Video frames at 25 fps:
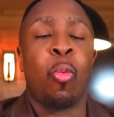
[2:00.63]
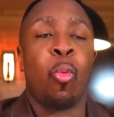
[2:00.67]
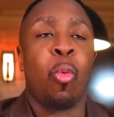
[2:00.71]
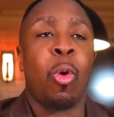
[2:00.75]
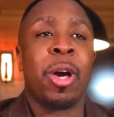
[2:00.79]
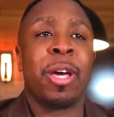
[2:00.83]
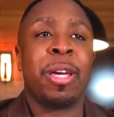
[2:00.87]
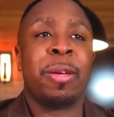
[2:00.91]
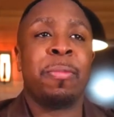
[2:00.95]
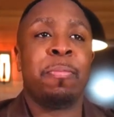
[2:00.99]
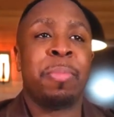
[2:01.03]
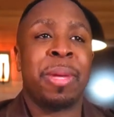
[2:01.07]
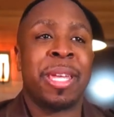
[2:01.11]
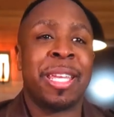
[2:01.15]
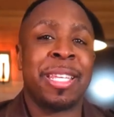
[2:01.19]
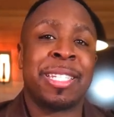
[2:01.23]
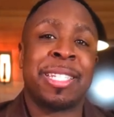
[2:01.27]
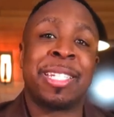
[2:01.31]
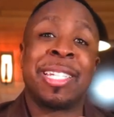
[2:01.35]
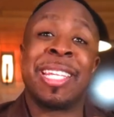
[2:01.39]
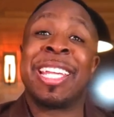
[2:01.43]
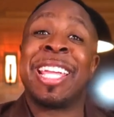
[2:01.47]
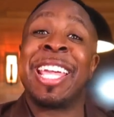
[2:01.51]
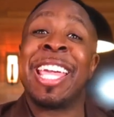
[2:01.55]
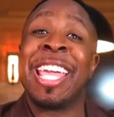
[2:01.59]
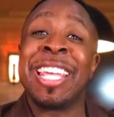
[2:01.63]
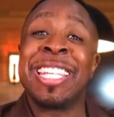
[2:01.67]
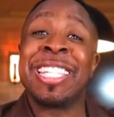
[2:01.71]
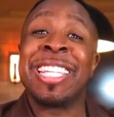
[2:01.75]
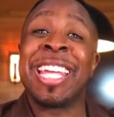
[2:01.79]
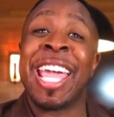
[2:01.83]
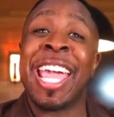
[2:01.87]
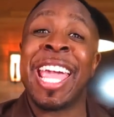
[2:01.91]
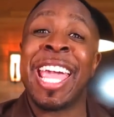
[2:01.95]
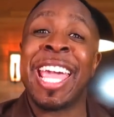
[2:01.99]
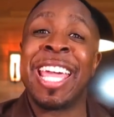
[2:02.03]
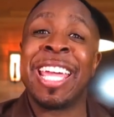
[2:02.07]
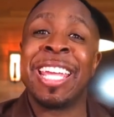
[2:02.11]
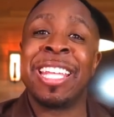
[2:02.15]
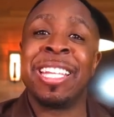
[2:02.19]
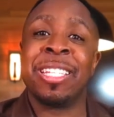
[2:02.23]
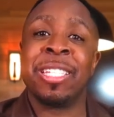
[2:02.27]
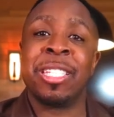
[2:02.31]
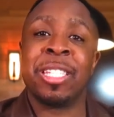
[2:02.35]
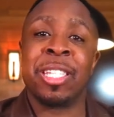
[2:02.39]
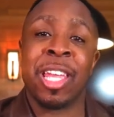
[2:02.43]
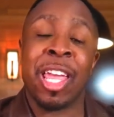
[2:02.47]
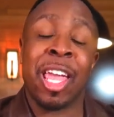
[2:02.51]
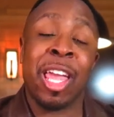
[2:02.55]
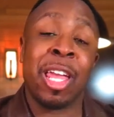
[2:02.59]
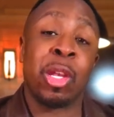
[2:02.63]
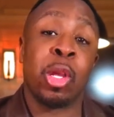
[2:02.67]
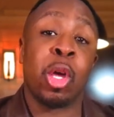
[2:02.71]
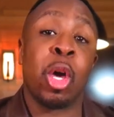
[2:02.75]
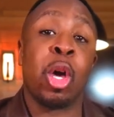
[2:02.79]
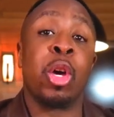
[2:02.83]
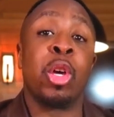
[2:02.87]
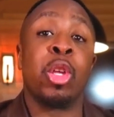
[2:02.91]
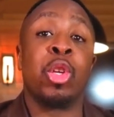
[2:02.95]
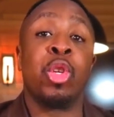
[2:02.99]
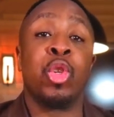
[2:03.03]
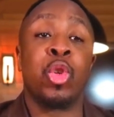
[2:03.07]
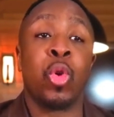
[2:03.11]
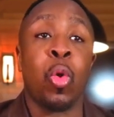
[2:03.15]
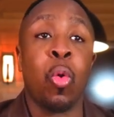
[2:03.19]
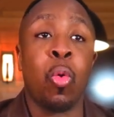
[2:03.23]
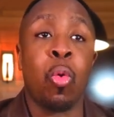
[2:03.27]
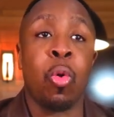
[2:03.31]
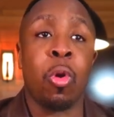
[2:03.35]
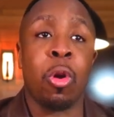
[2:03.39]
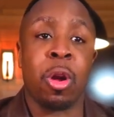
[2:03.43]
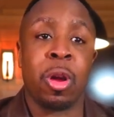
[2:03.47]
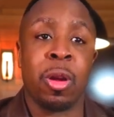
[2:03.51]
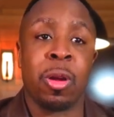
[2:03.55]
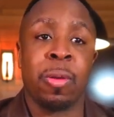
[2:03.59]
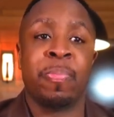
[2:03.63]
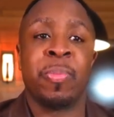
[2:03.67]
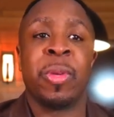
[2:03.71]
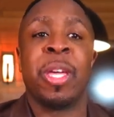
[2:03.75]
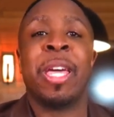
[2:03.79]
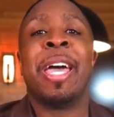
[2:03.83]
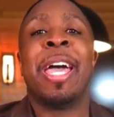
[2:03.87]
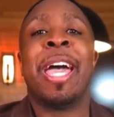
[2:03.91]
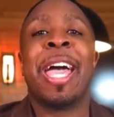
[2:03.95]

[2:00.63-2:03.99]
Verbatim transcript: One means to kiss hands and adore.